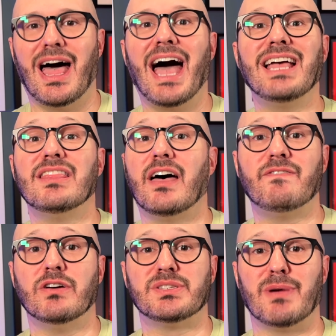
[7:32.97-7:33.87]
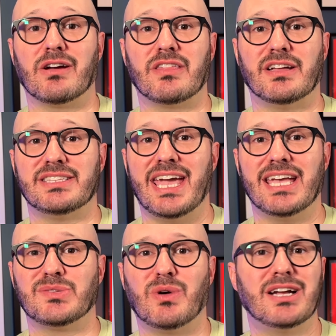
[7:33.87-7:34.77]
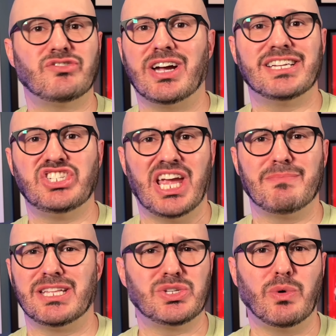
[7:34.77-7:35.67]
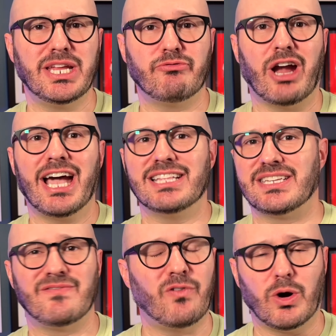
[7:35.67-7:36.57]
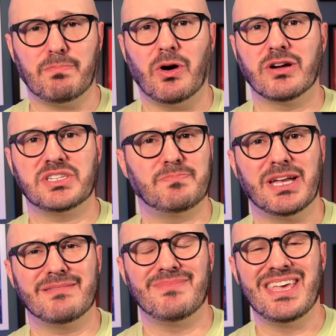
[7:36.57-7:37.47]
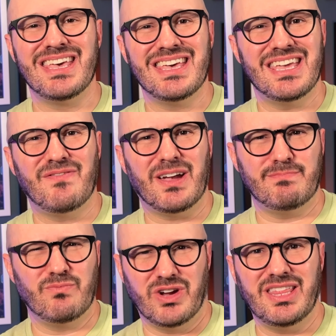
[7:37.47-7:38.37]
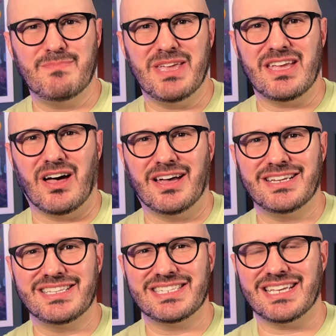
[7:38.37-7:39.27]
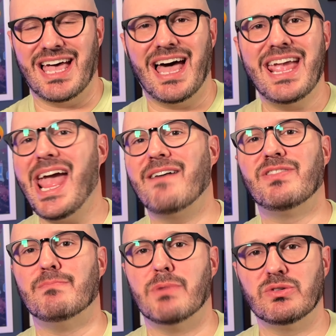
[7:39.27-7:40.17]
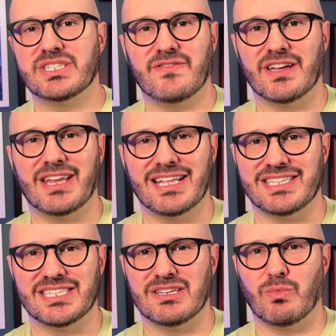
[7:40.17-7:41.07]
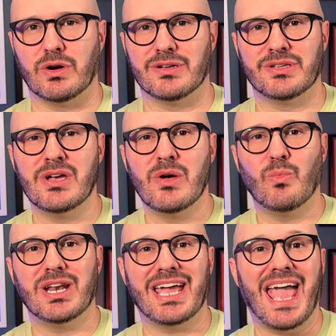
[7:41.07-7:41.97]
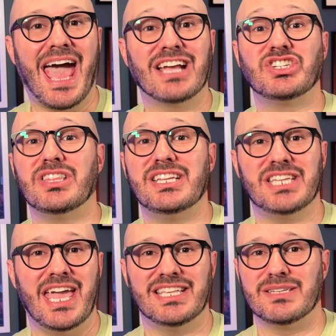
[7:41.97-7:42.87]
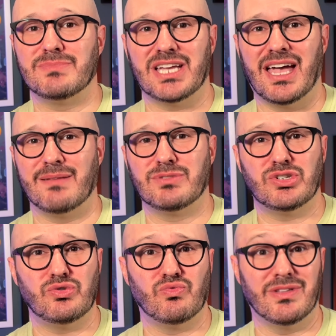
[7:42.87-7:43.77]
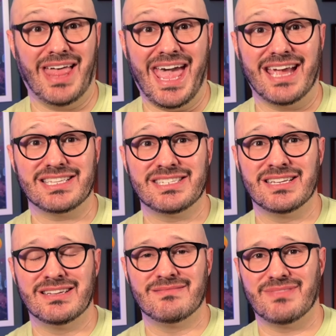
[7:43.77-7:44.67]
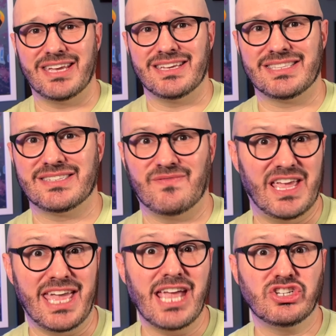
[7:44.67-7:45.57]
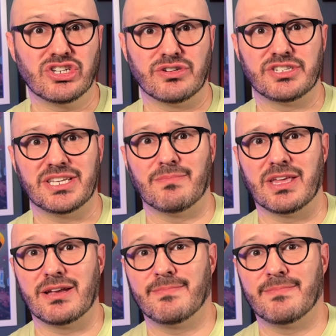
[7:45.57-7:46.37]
I love those marathon days where I try to jam in 20 rides in 4 parks, but if I'm really being honest, I have the most fun at Disney World when I actually take some time to relax, like it's vacation or something.